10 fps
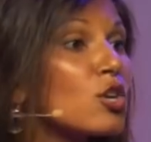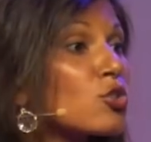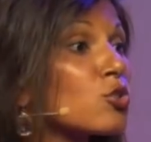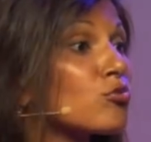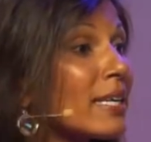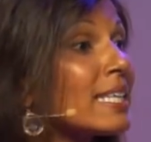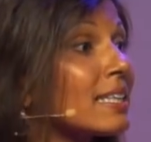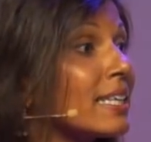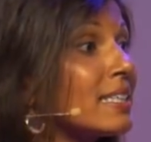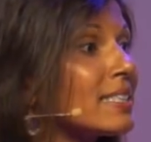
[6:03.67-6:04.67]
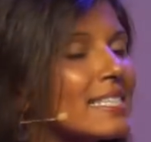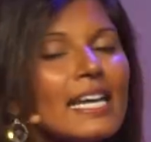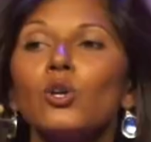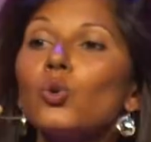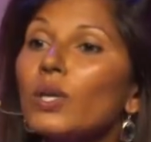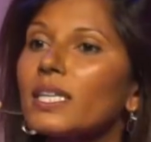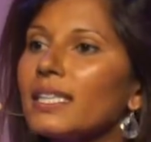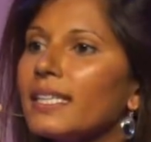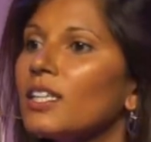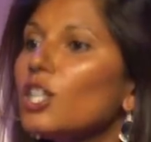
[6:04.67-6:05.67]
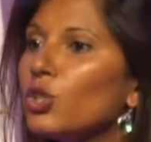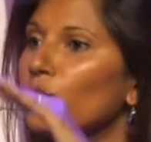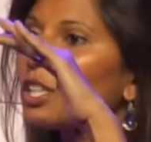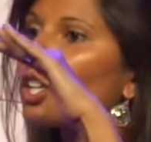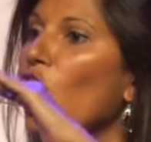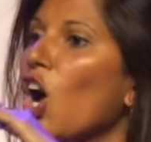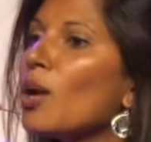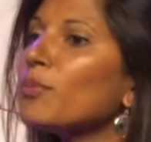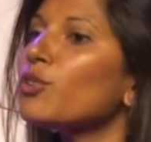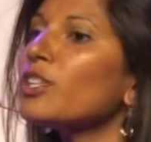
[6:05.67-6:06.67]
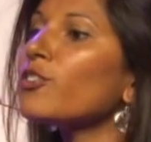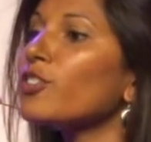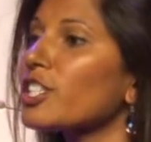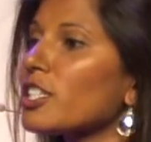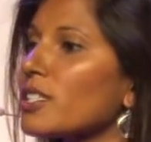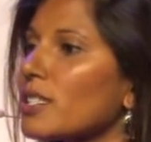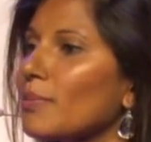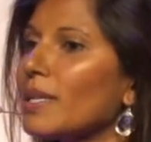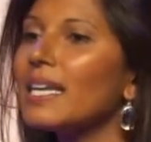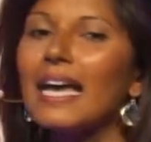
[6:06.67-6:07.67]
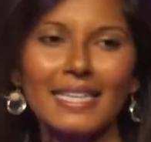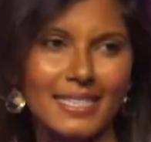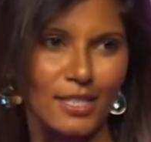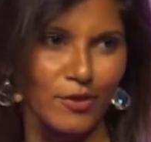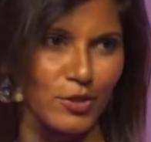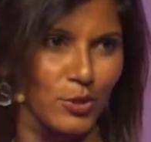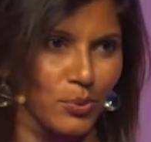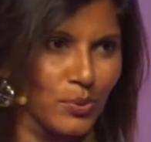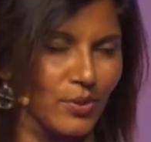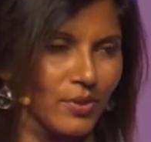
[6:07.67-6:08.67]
So, regulate is how quickly you can calm your nervous system and self soothe.